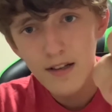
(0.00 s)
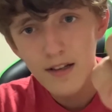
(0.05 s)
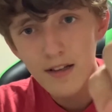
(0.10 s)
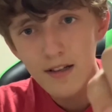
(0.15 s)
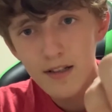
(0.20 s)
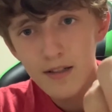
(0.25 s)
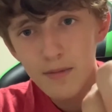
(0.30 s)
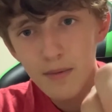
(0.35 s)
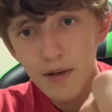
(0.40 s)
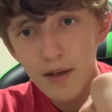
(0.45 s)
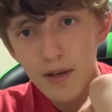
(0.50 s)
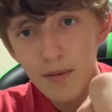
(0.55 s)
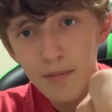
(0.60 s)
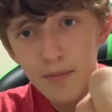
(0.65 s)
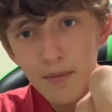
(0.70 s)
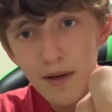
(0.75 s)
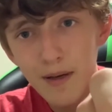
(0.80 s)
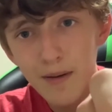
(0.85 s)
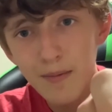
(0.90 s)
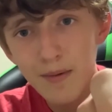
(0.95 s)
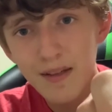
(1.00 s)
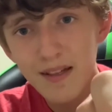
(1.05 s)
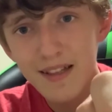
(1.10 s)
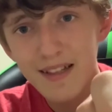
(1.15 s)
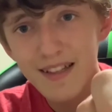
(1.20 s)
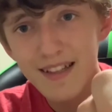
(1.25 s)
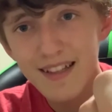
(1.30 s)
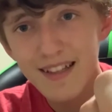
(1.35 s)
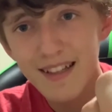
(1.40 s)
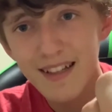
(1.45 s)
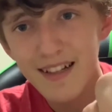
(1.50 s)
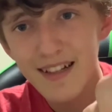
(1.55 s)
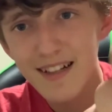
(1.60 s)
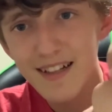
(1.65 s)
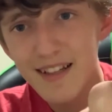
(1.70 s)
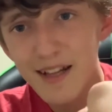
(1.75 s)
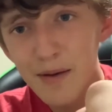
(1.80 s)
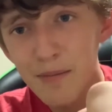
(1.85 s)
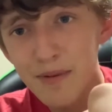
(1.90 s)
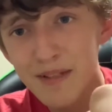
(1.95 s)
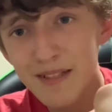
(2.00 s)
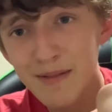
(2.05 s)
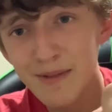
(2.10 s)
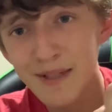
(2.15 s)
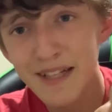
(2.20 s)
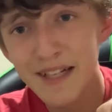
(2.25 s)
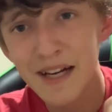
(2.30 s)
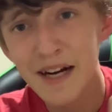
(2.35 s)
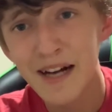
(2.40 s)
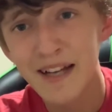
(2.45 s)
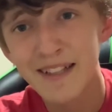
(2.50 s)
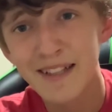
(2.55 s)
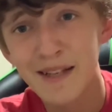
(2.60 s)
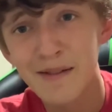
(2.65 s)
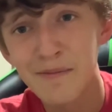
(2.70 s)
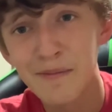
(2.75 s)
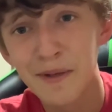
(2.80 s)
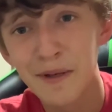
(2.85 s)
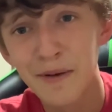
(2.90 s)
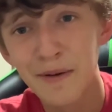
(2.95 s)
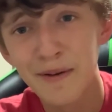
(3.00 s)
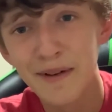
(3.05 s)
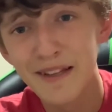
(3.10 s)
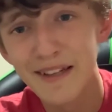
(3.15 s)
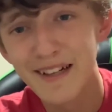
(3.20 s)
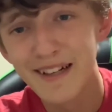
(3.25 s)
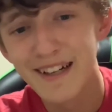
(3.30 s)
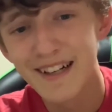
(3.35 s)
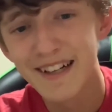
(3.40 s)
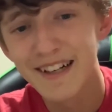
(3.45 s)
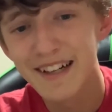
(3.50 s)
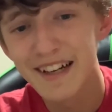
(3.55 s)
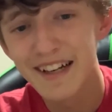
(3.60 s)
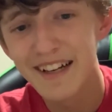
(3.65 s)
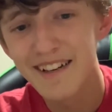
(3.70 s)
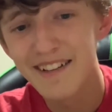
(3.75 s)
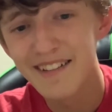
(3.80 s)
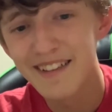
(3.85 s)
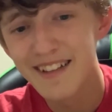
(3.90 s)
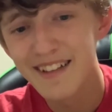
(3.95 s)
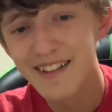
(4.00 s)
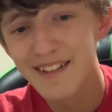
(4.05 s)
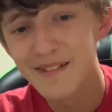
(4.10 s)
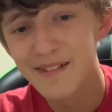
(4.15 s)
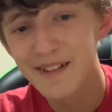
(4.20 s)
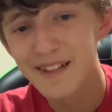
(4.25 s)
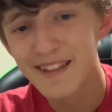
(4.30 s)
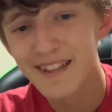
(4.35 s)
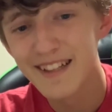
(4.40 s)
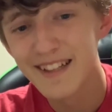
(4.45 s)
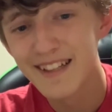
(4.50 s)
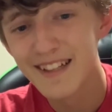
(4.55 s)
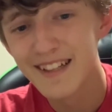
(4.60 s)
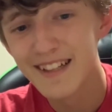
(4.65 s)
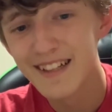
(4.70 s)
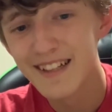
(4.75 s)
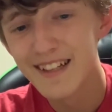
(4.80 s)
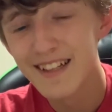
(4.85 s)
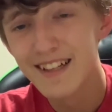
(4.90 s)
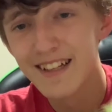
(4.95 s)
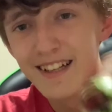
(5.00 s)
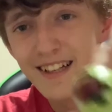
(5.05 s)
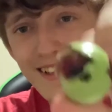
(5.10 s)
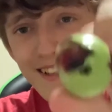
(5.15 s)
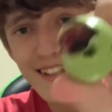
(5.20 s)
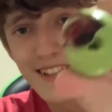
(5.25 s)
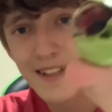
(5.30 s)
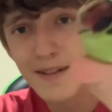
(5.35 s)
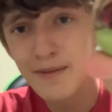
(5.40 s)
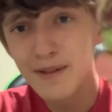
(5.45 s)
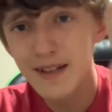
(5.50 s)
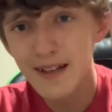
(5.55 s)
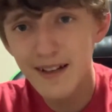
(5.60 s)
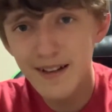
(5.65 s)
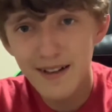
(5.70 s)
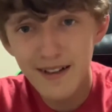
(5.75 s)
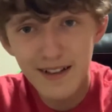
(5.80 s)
He's probably gonna bite me. That'd be some good content, but it'd really hurt. I don't think it's worth it. He's coming out.